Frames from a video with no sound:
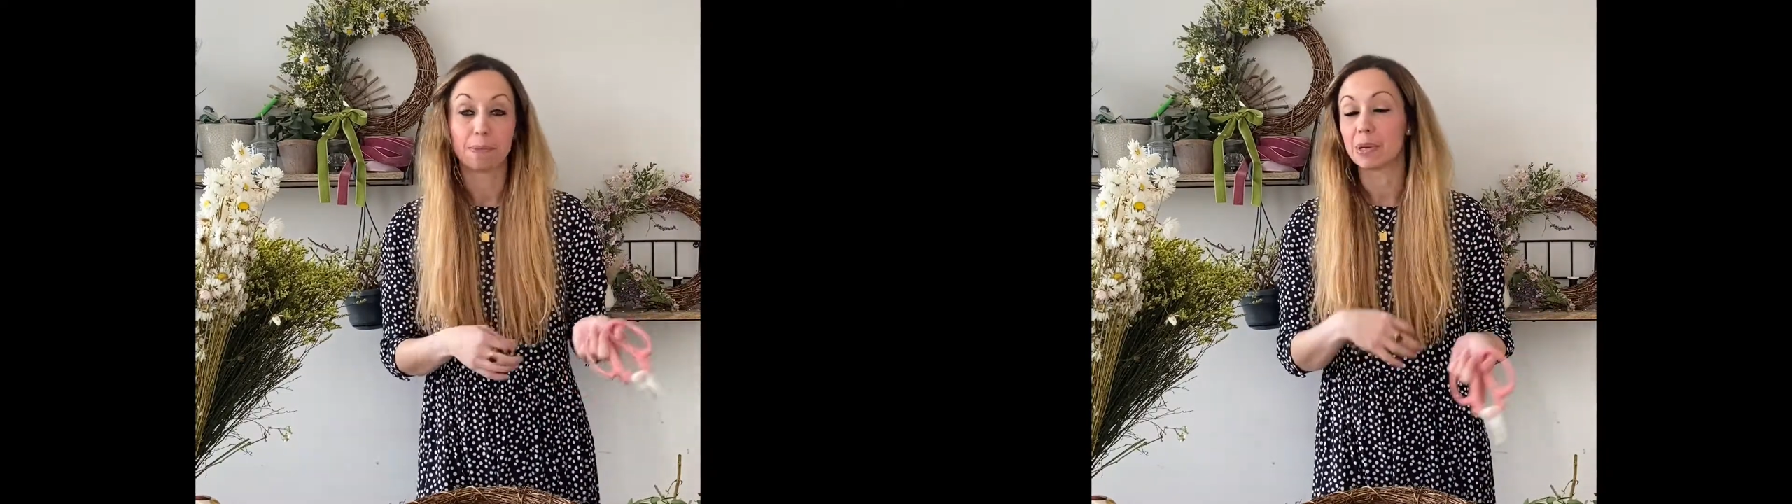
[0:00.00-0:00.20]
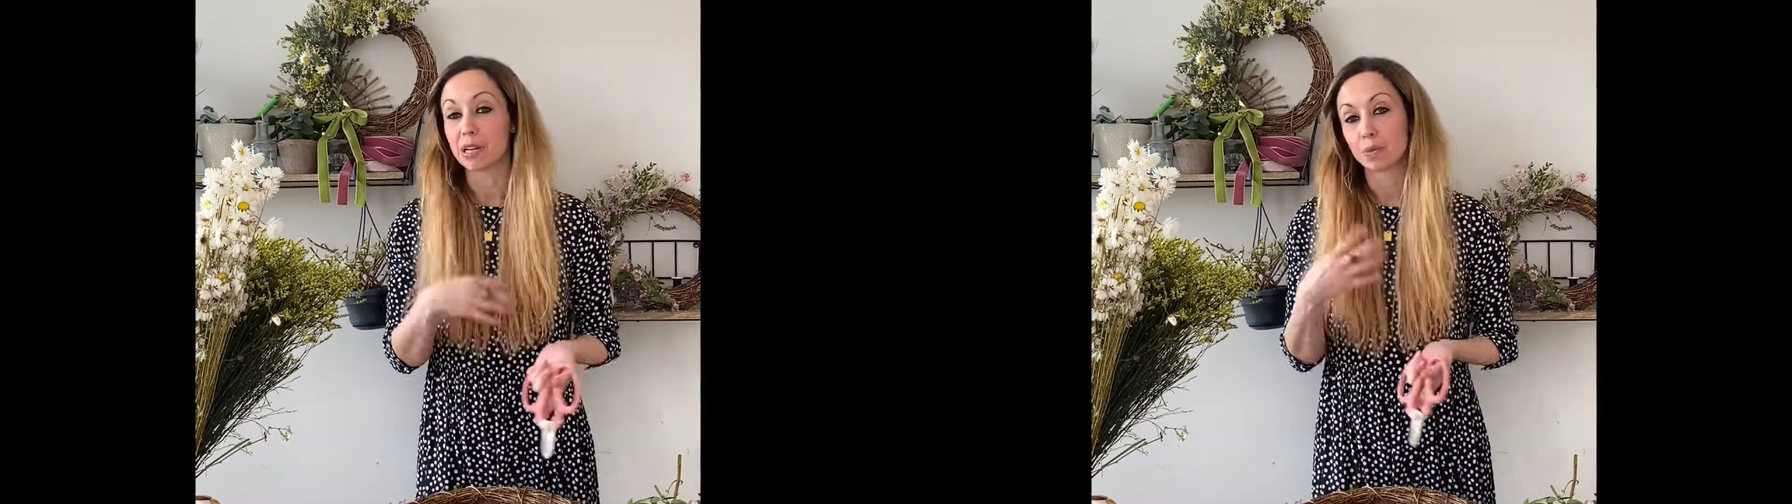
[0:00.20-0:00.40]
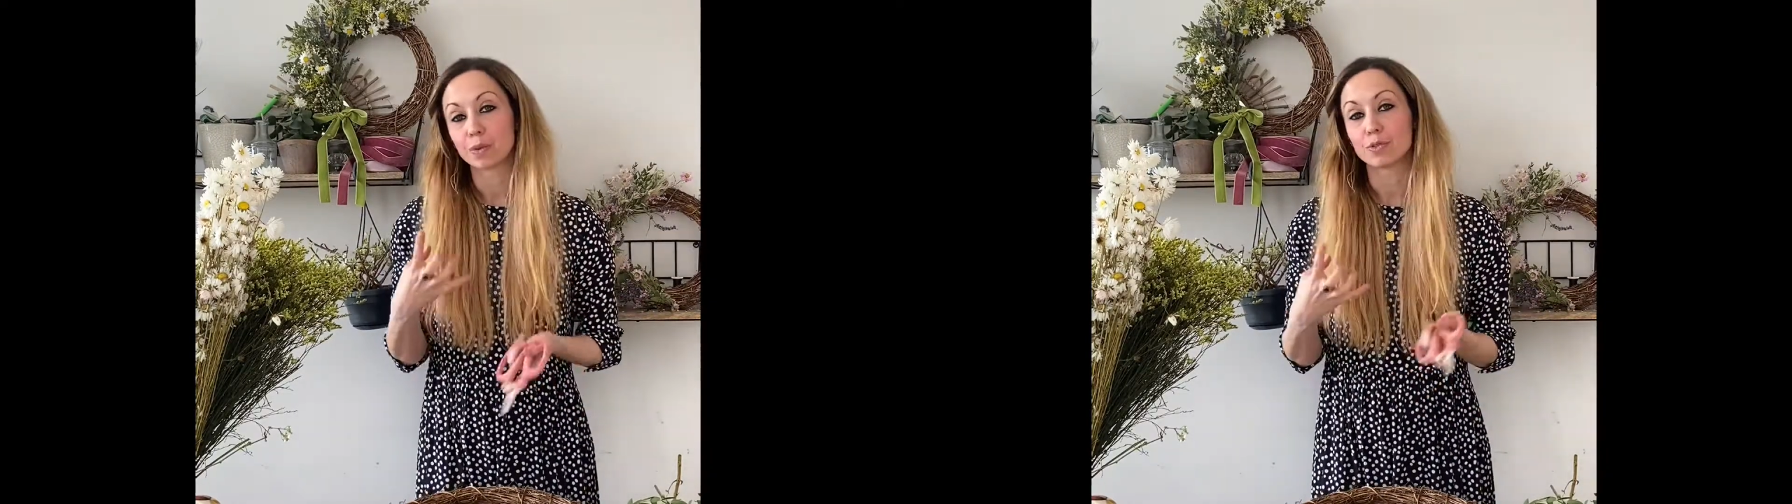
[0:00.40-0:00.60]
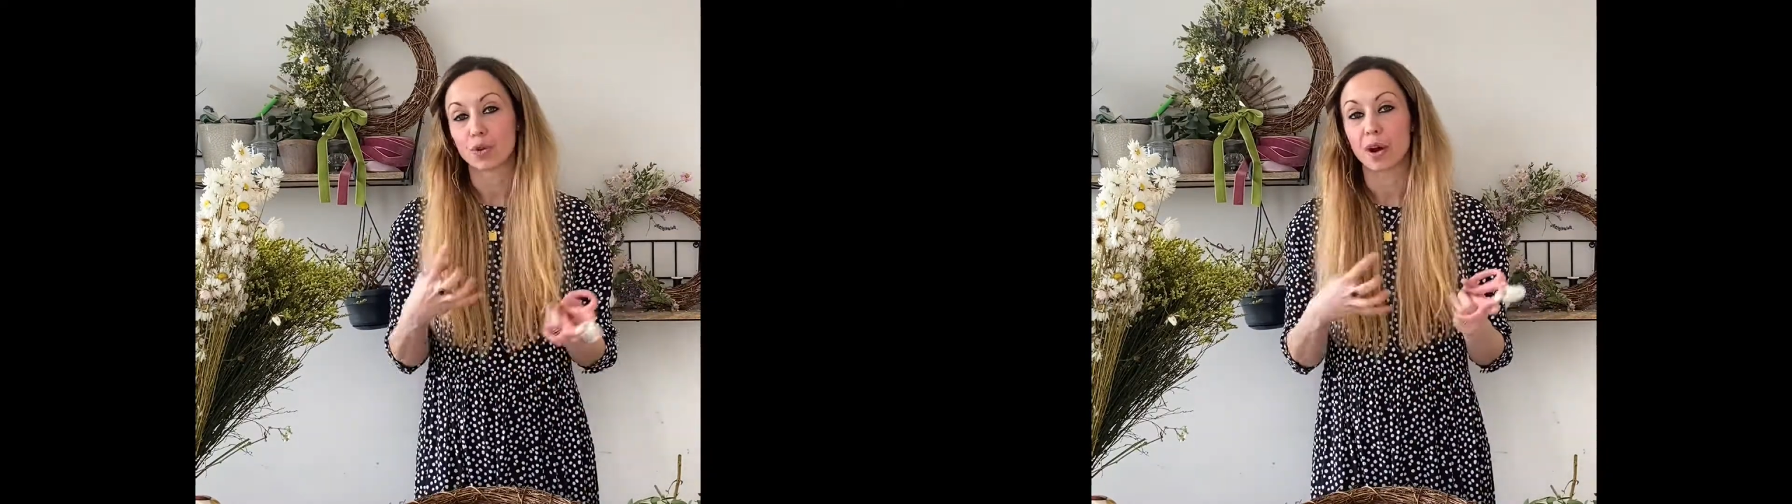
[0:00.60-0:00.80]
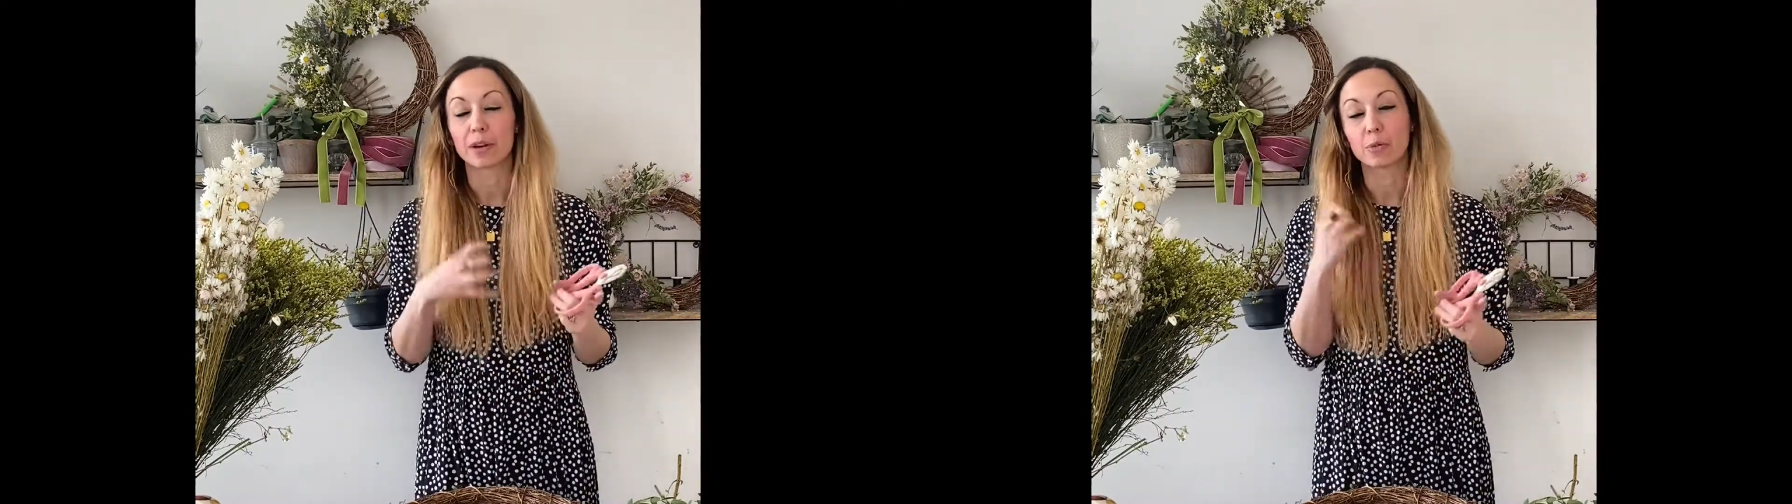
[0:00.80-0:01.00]
but it will
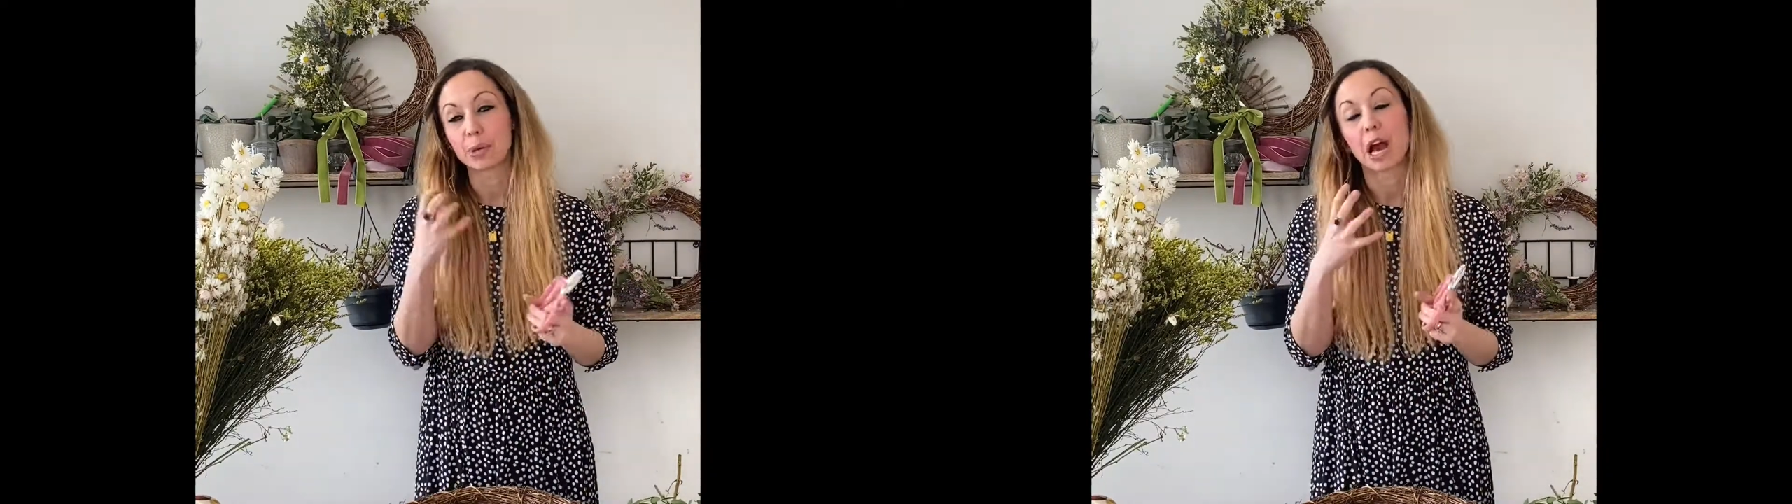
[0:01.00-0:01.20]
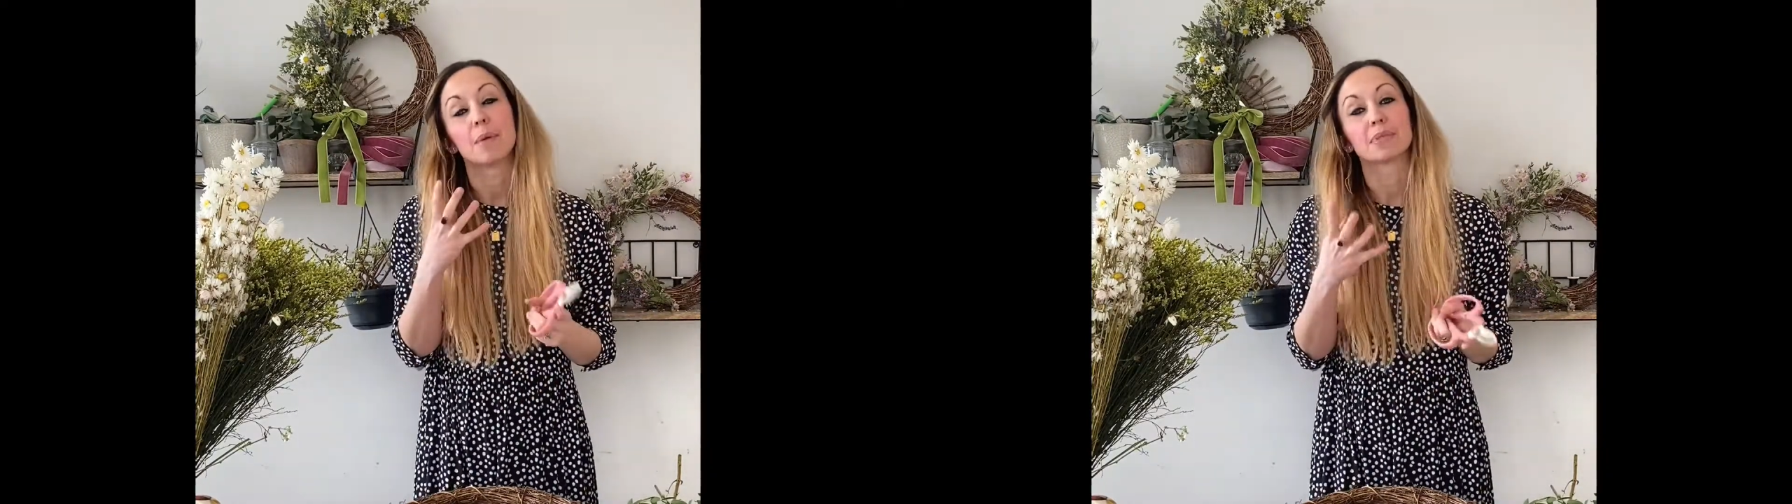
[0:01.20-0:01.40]
dry, it will become